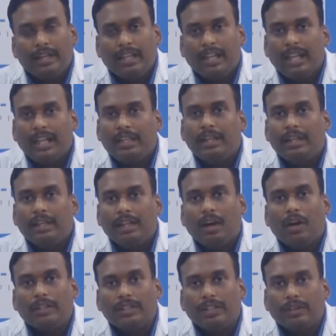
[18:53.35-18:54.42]
delay the
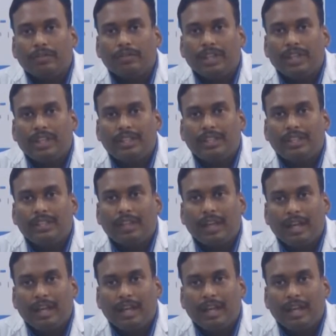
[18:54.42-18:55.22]
onset of the disease,